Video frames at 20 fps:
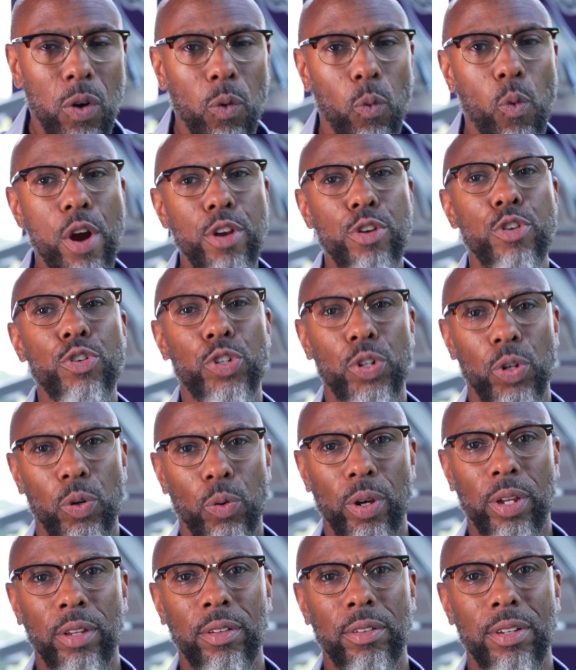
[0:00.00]
What you're
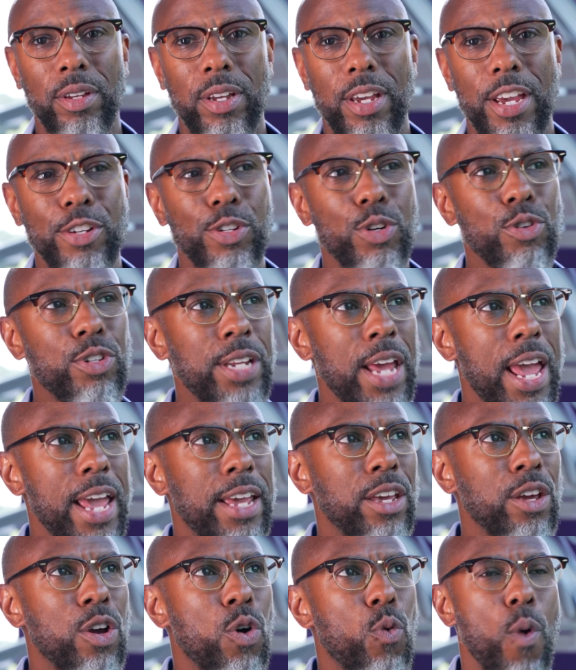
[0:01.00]
doing is you're
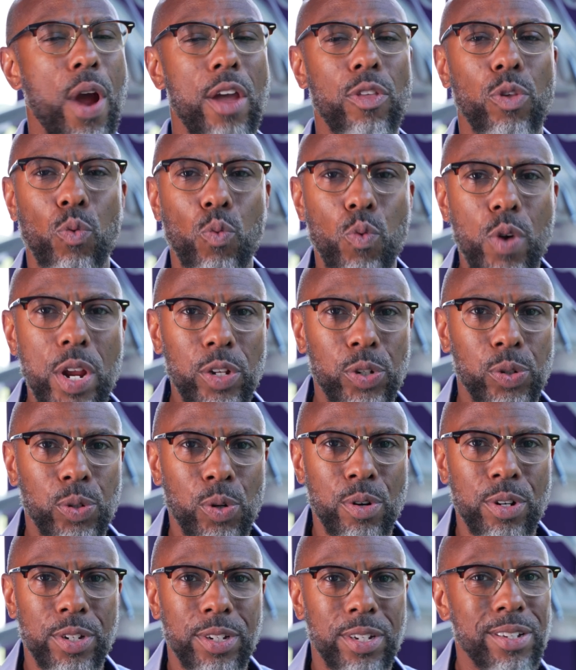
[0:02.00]
taking away the
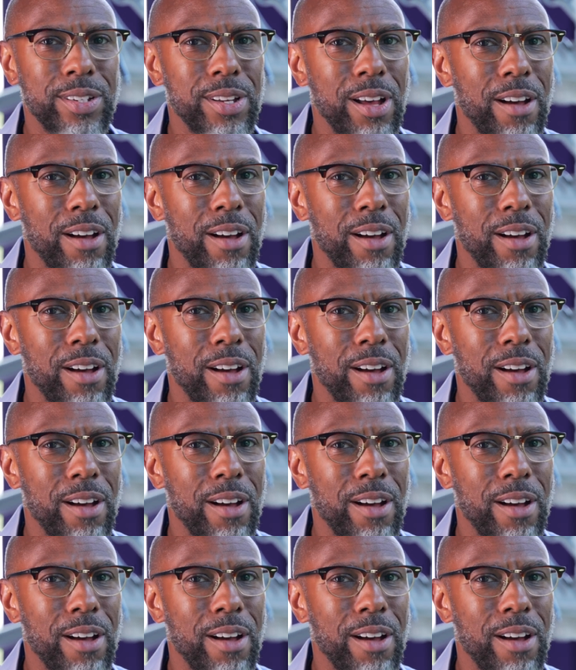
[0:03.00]
resources